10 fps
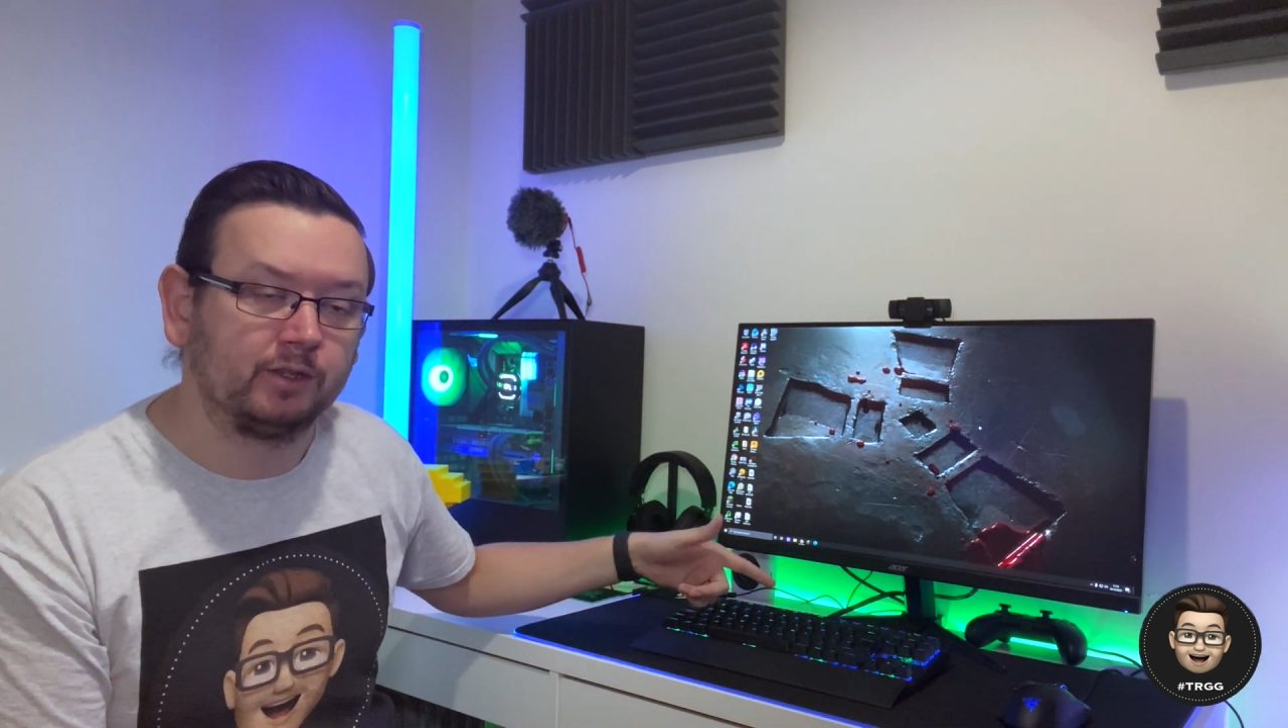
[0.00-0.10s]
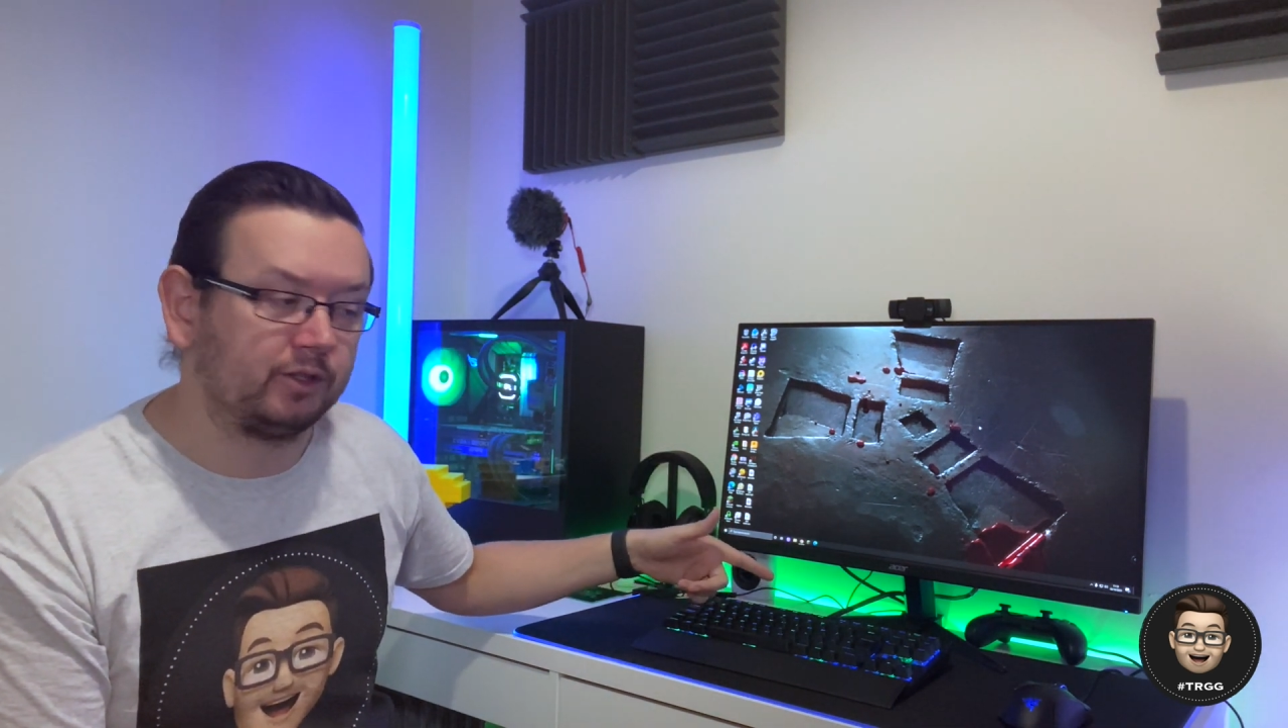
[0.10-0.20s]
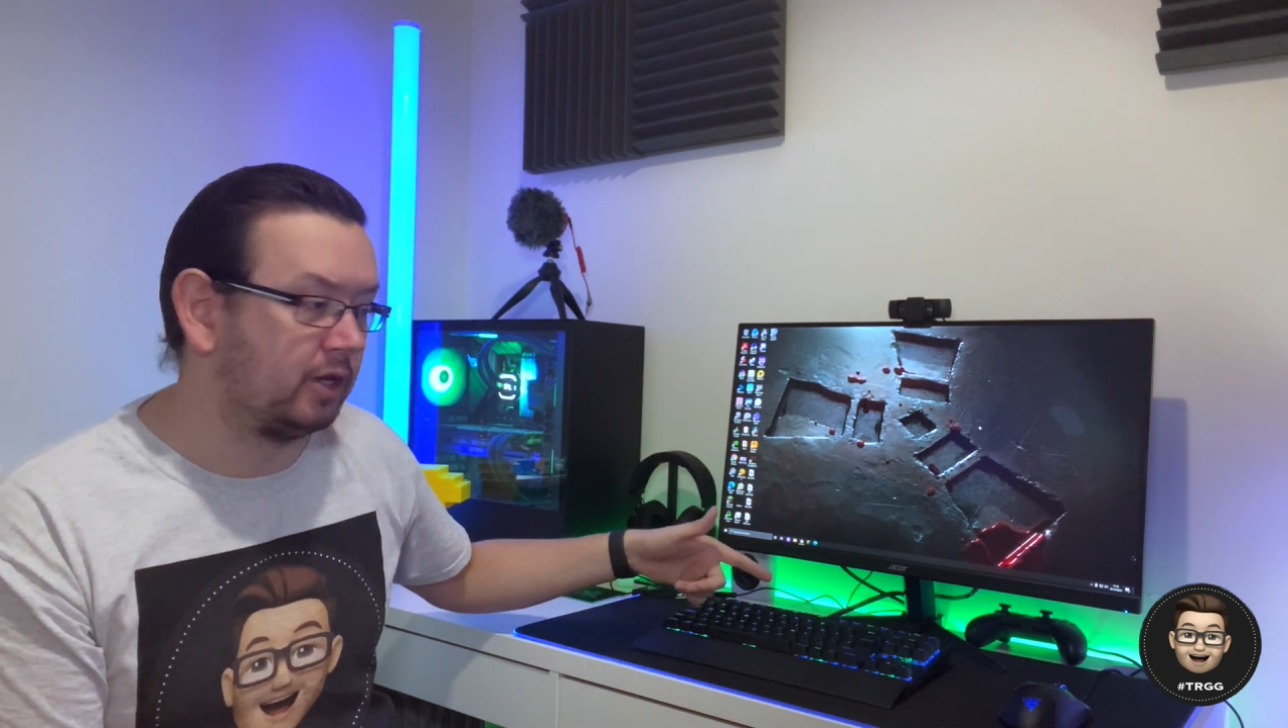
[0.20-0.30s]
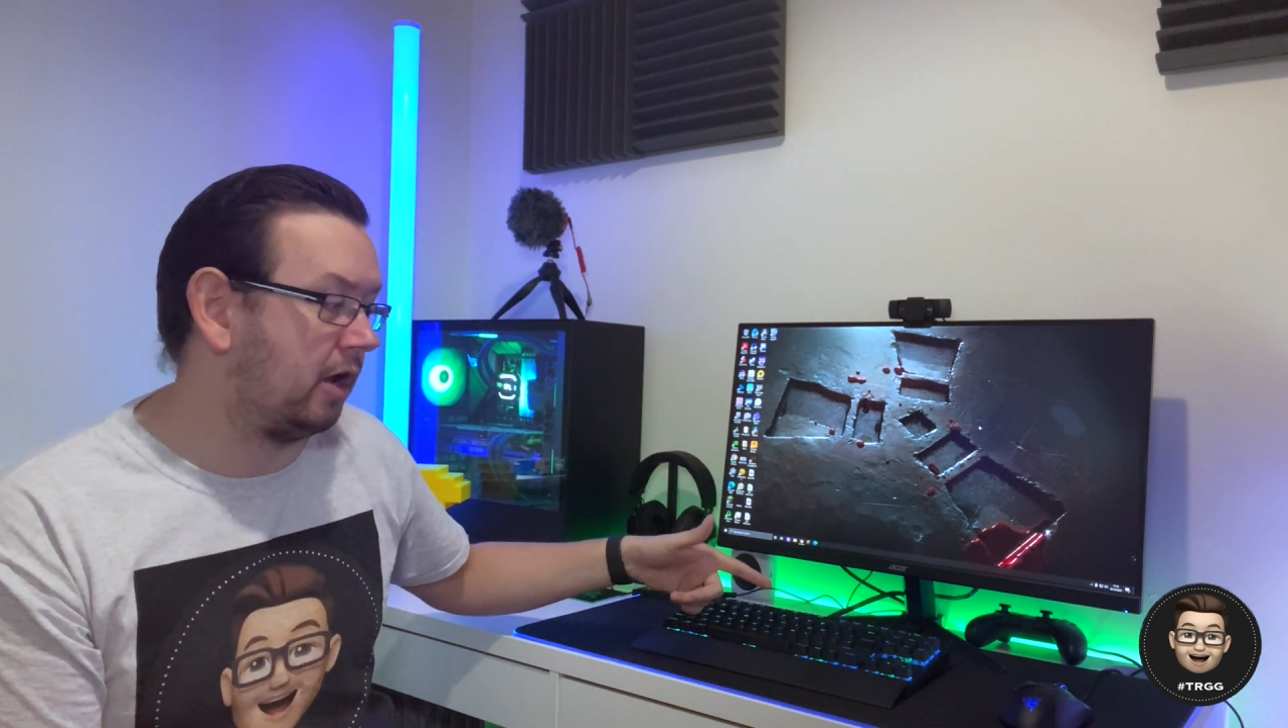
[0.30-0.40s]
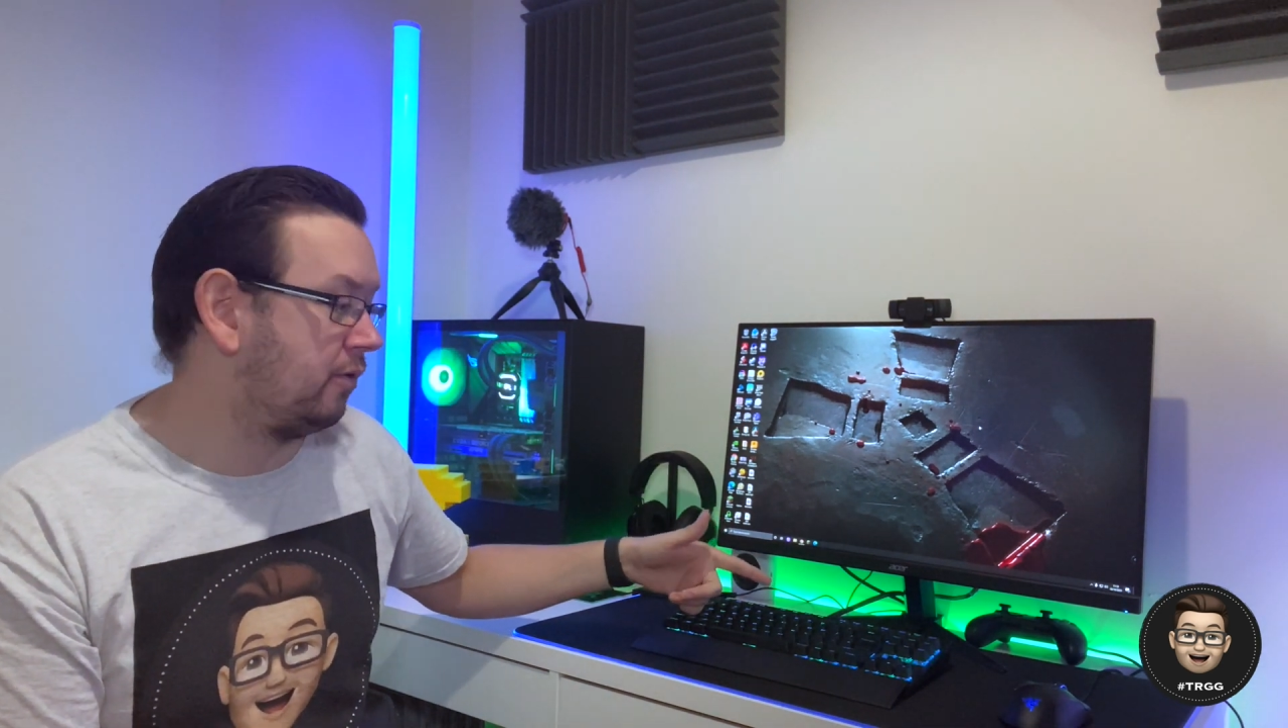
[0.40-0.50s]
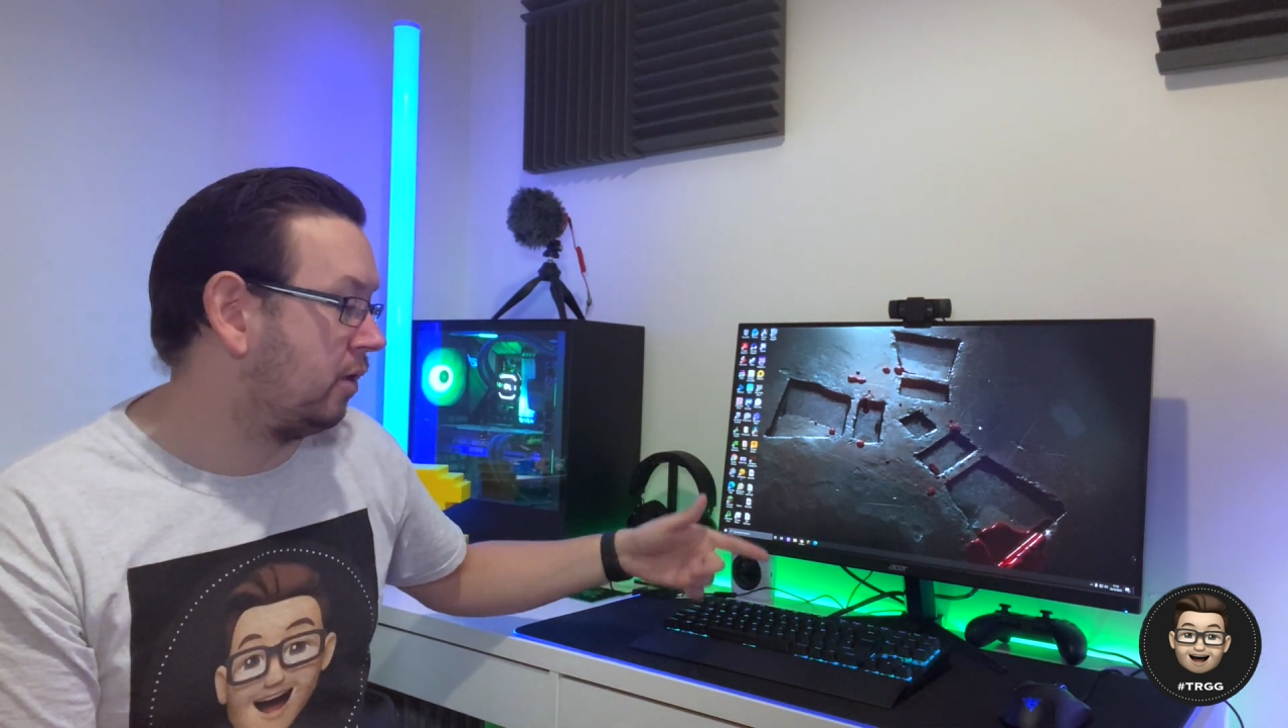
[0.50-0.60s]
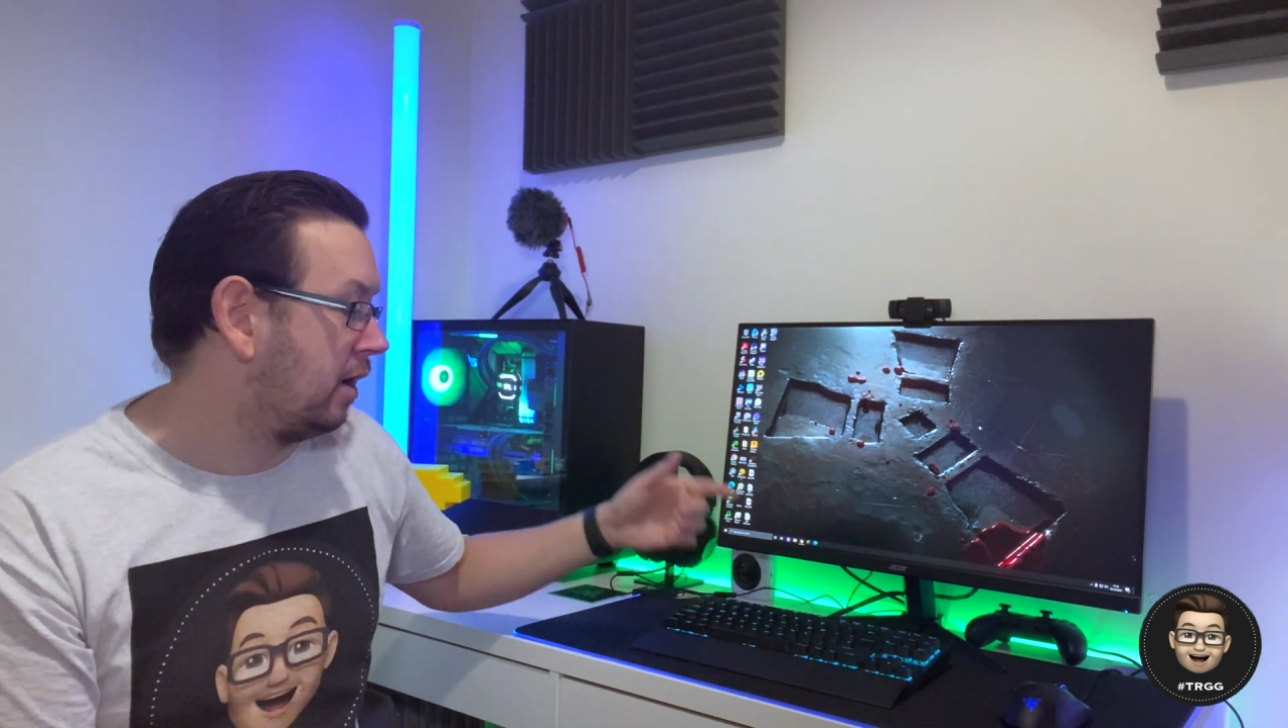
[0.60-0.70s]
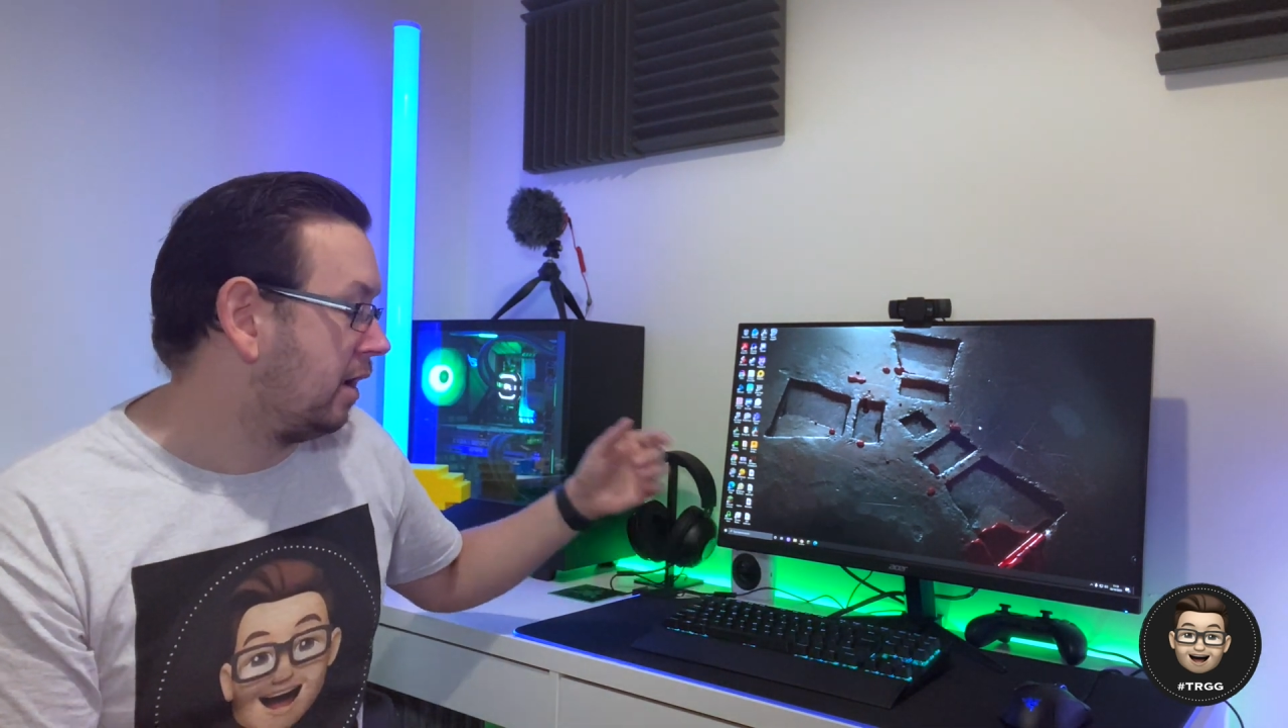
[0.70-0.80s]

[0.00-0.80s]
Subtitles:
So